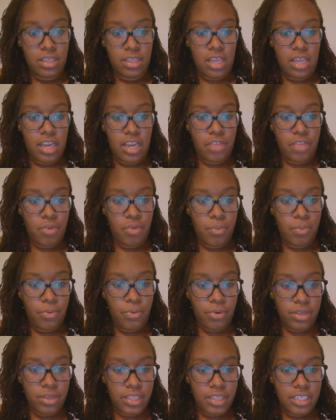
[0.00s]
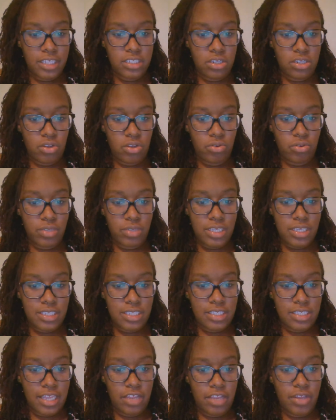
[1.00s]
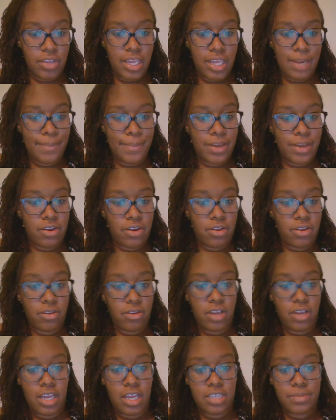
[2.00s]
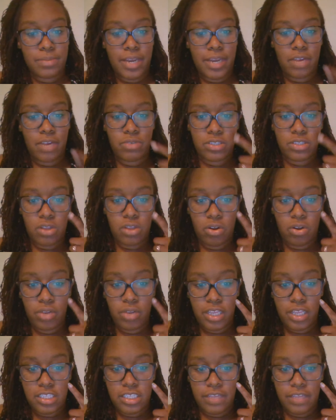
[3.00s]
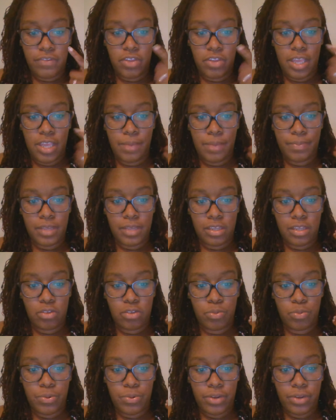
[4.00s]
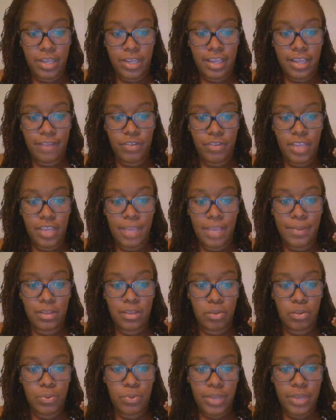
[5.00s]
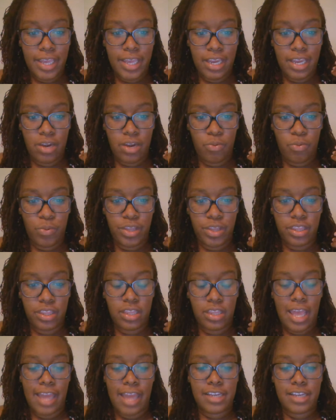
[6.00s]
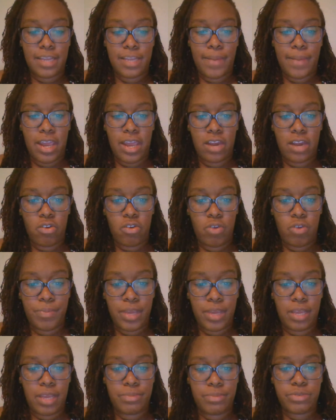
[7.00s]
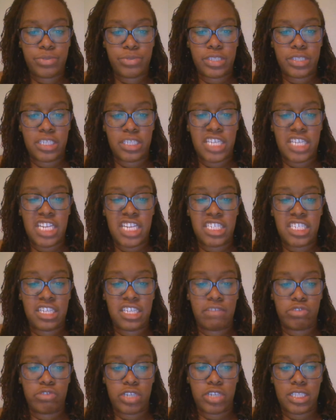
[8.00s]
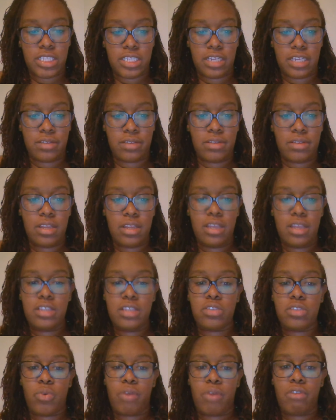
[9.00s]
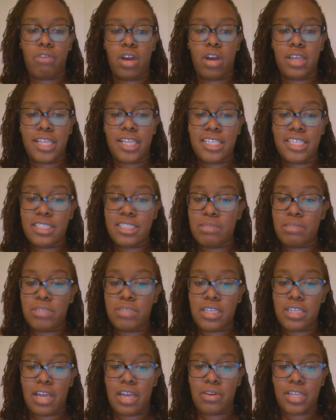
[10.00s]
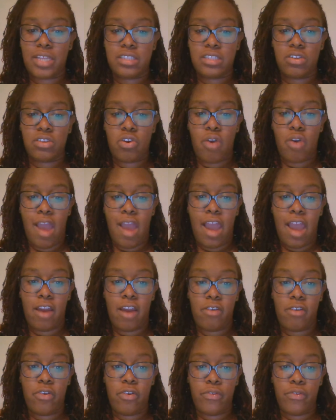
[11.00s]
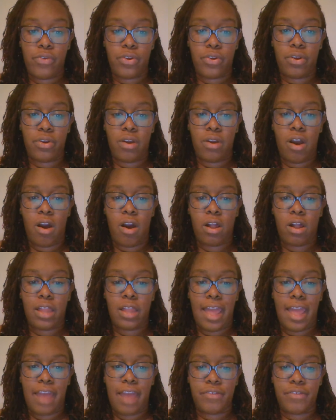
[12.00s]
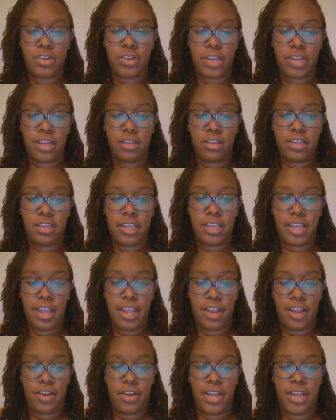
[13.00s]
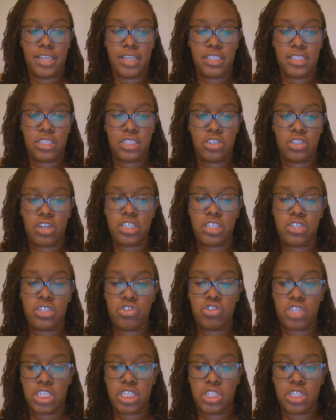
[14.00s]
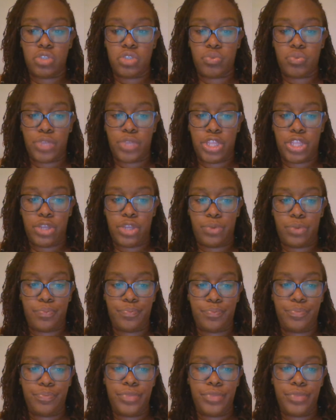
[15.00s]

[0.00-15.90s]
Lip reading: Another important thing to note is that you get a better cosmetic result is if you keep it lubricated with antibiotic ointment in between the changing of dressing. So while we're on that subject, I would like to go over all aftercare and discharge instructions with you.